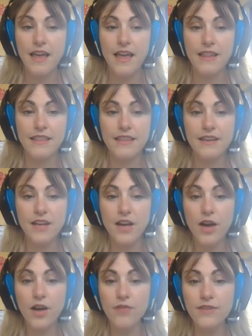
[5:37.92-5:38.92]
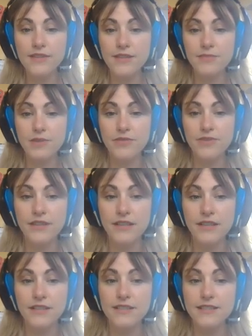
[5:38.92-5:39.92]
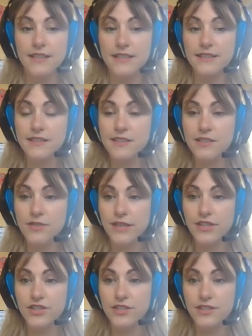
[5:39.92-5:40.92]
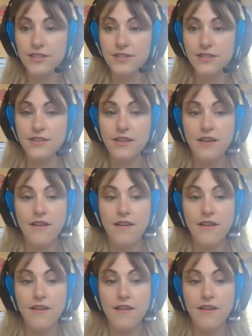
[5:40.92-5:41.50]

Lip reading: And then go over some of the sentence structures,